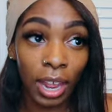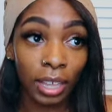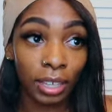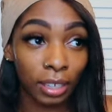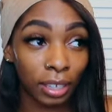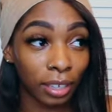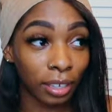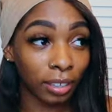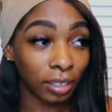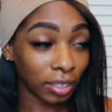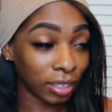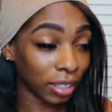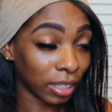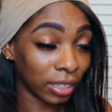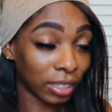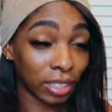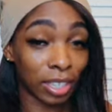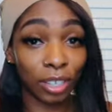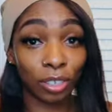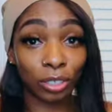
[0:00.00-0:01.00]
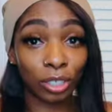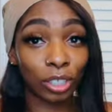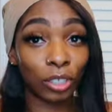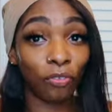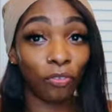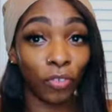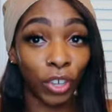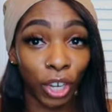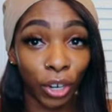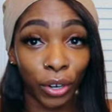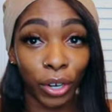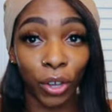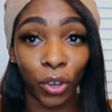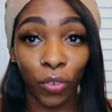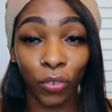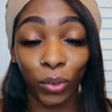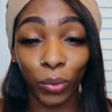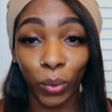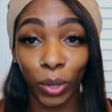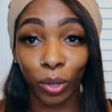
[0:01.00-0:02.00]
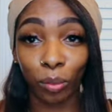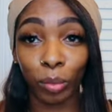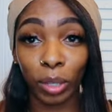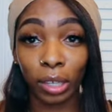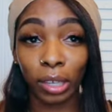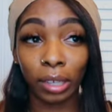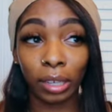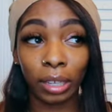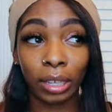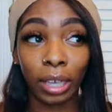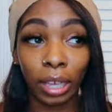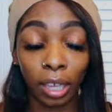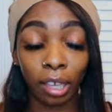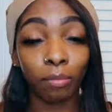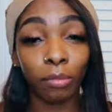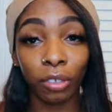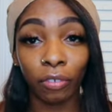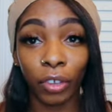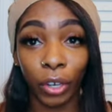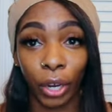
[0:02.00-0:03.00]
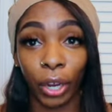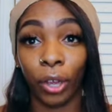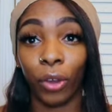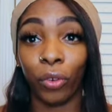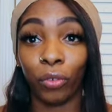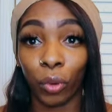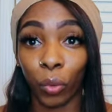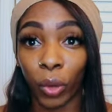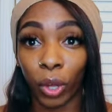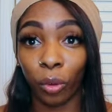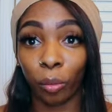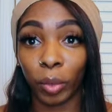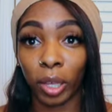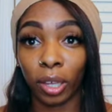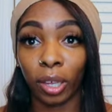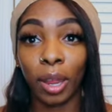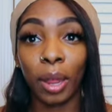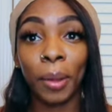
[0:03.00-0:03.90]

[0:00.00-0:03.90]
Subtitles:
Yes, that sounds very overwhelming, and it can be very overwhelming.